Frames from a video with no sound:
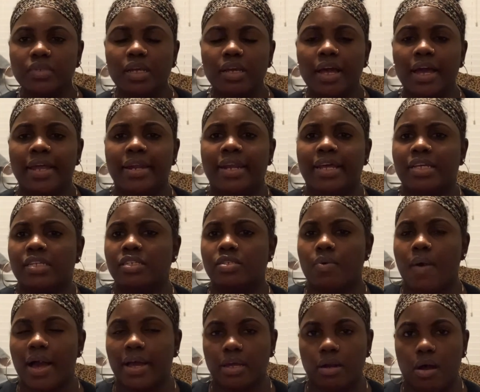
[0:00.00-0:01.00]
and then so
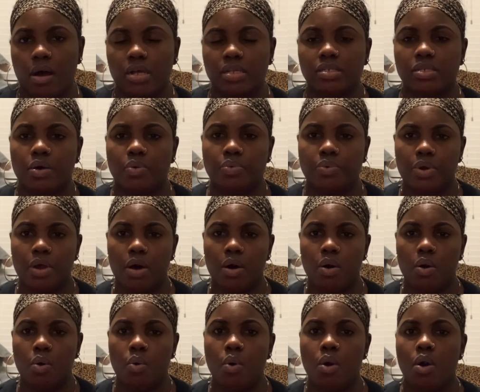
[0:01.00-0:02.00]
I can also
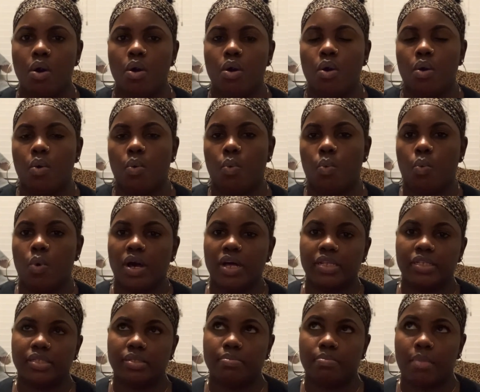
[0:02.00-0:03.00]
know what
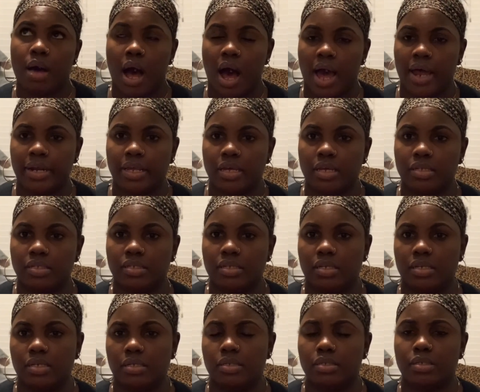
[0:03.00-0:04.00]
my audience
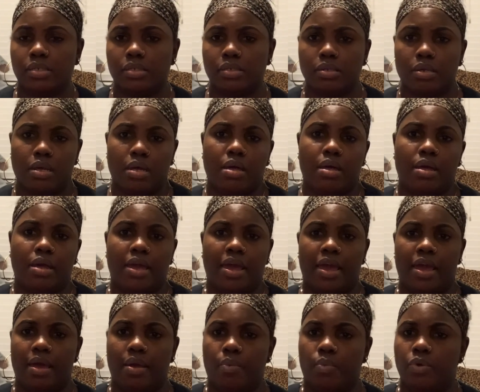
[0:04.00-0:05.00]
is
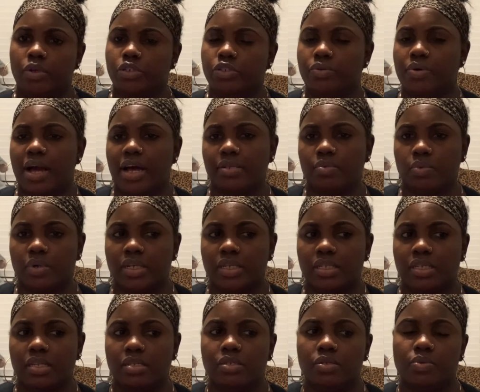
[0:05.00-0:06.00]
and what you guys want to
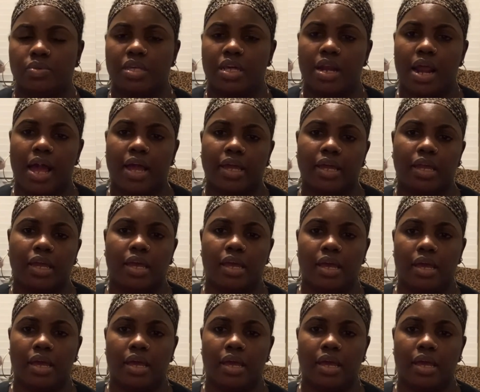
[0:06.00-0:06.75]
see, so then I can